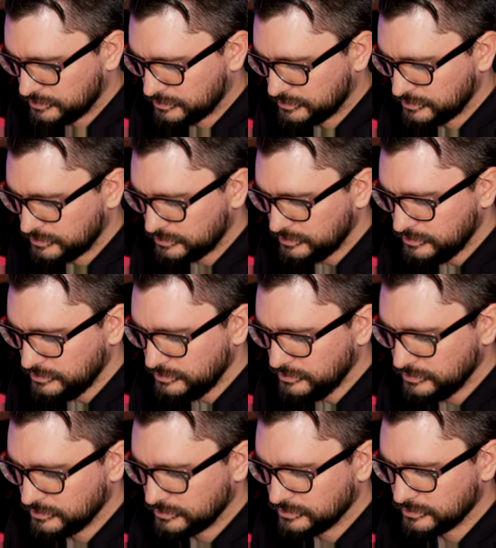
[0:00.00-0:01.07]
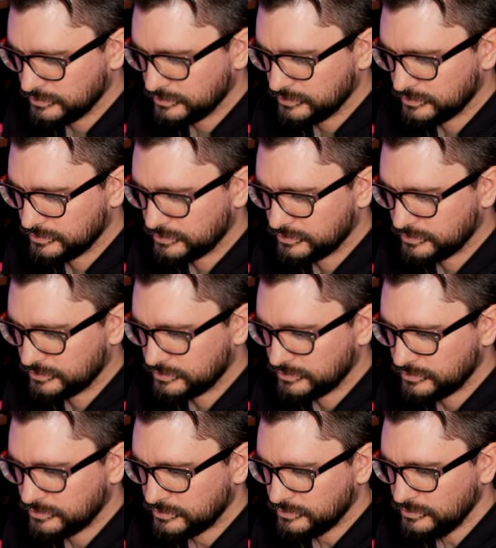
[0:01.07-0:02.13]

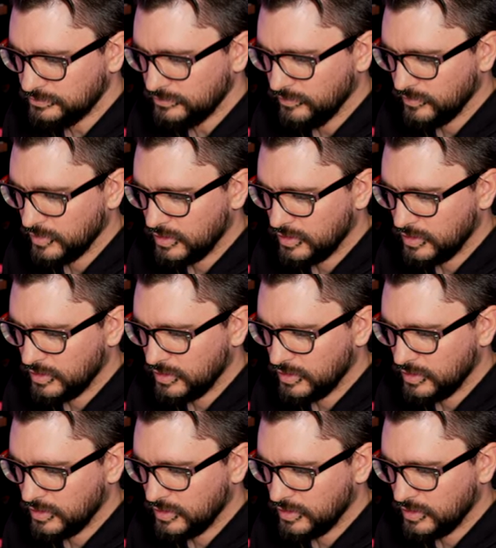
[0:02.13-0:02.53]
Nobody speaks.